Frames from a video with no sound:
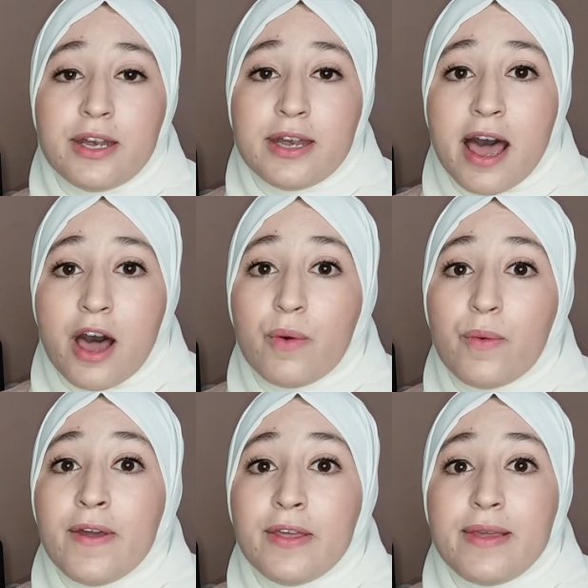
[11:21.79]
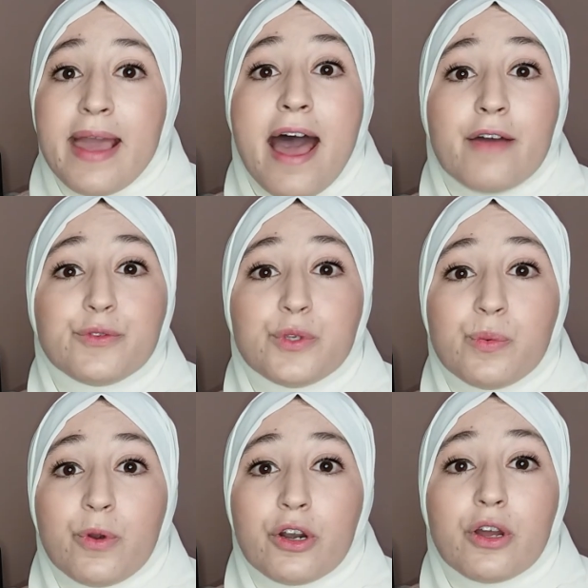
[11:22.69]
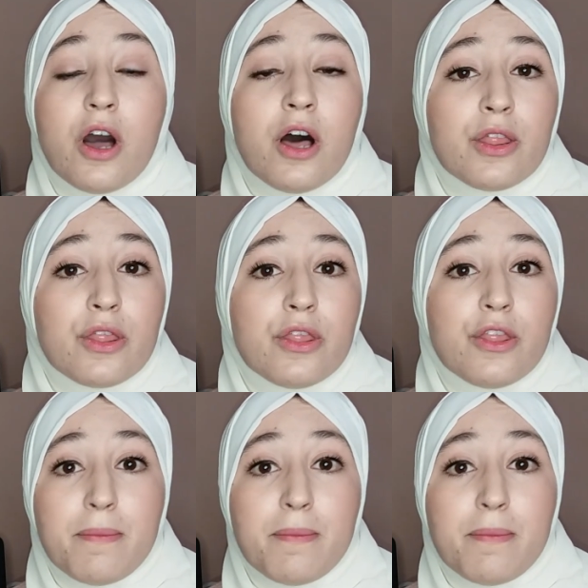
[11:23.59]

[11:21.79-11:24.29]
Now you have to work on